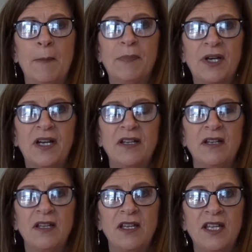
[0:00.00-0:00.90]

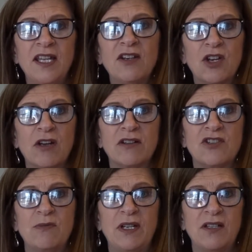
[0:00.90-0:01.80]
but he
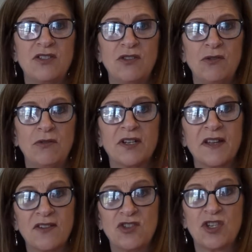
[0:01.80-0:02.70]
encouraged me to look
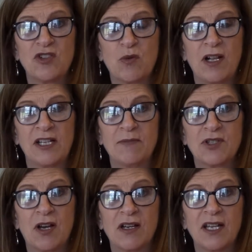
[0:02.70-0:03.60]
at the judge while I'm
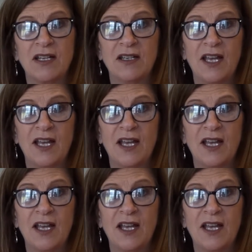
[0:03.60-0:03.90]
talking.